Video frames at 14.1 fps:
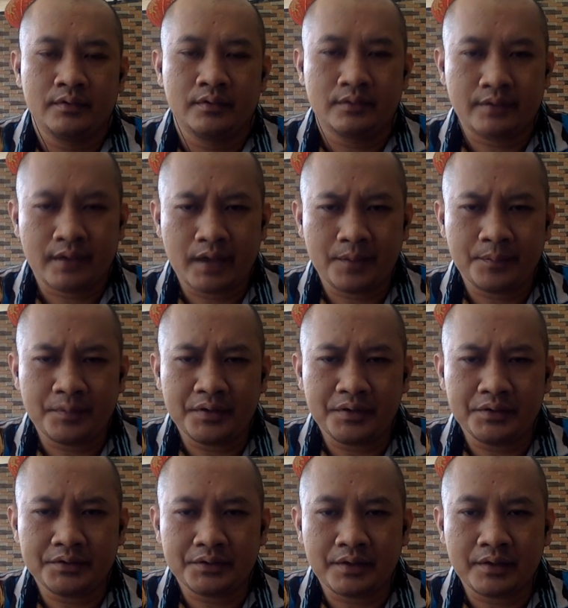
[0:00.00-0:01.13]

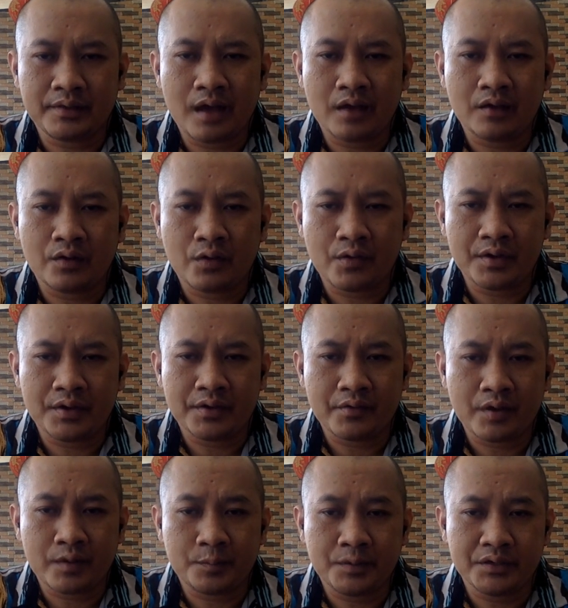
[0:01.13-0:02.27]
Companies that are growing
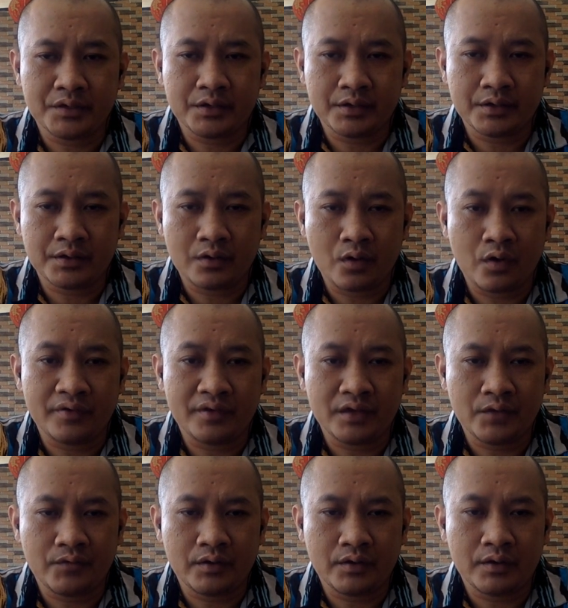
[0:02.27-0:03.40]
rapidly or
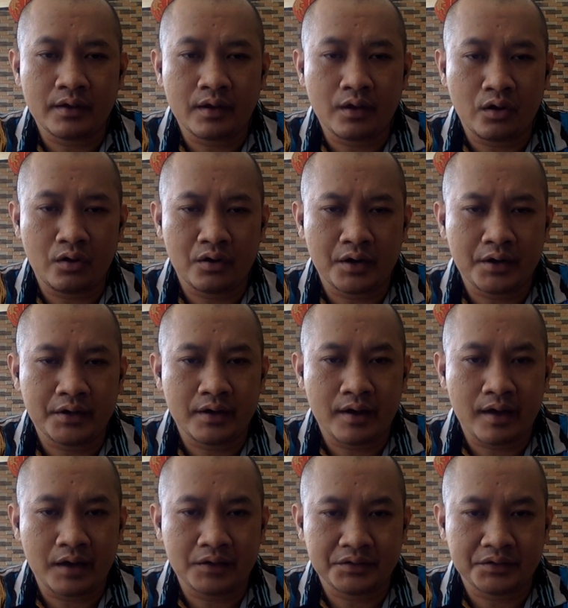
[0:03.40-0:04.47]
even already large